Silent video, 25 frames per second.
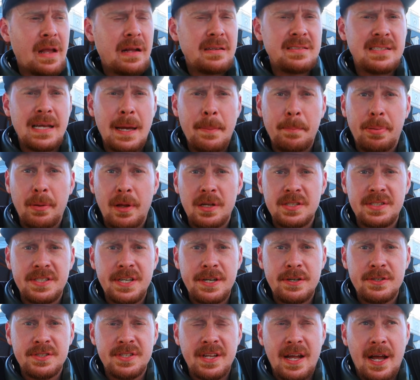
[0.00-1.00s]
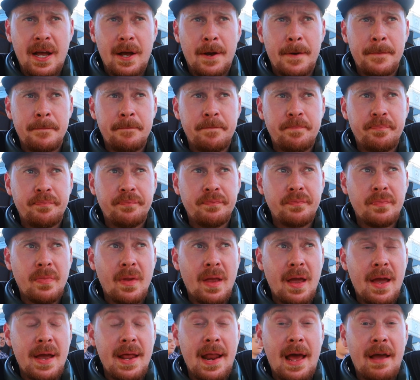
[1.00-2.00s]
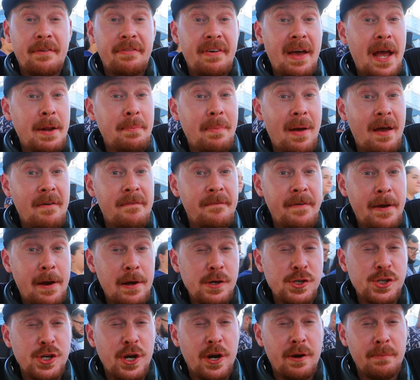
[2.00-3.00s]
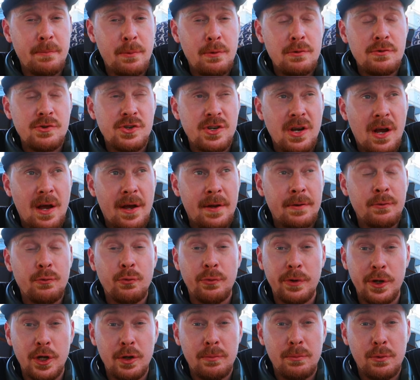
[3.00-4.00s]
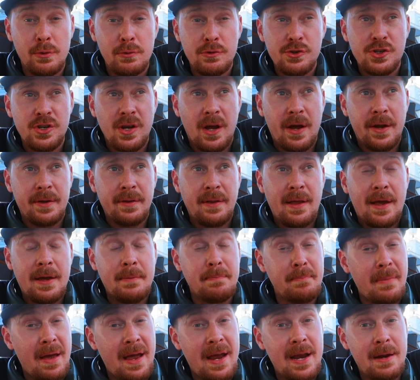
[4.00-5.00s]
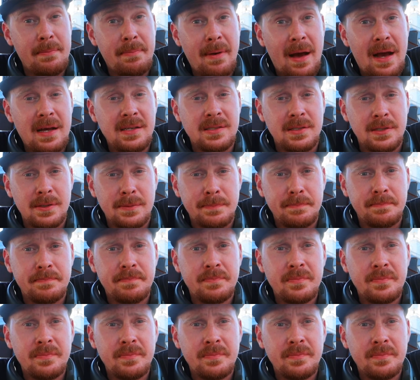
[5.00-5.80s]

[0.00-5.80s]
10 plus years now and I've had my fair share of moonshine, real moonshine, like made by some